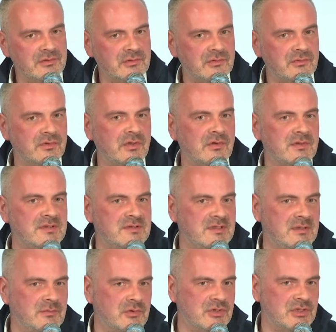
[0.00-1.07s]
And also to
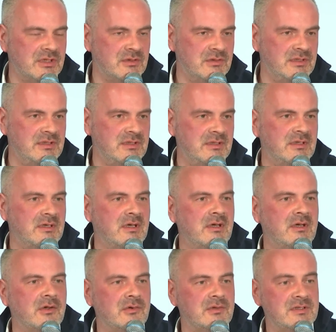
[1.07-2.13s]
understand the
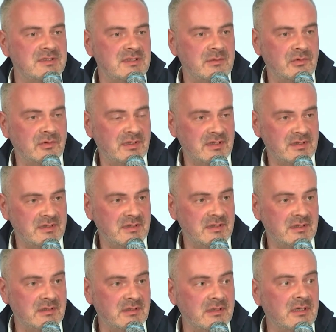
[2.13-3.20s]
different
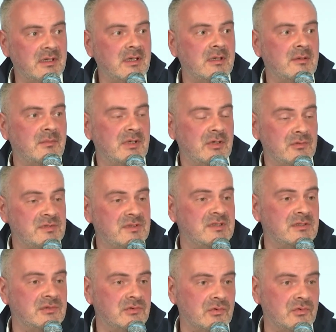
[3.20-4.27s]
legal framework,
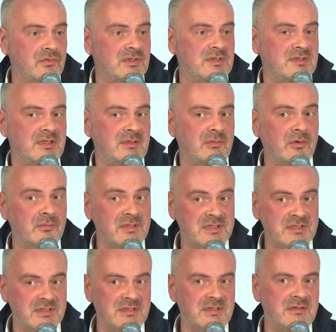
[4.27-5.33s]
but
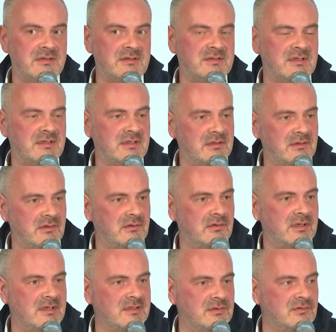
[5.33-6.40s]
also
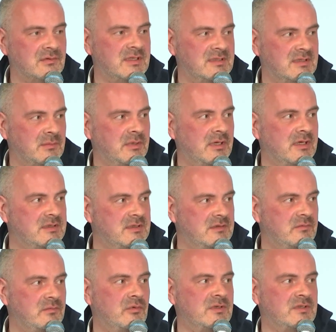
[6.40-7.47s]
the aspect
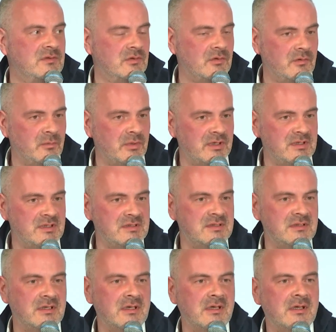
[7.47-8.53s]
for the
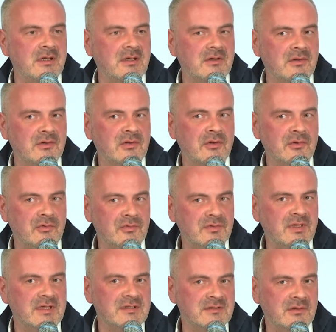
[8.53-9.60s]
job, for the
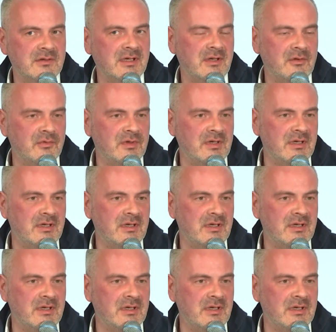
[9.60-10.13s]
companies,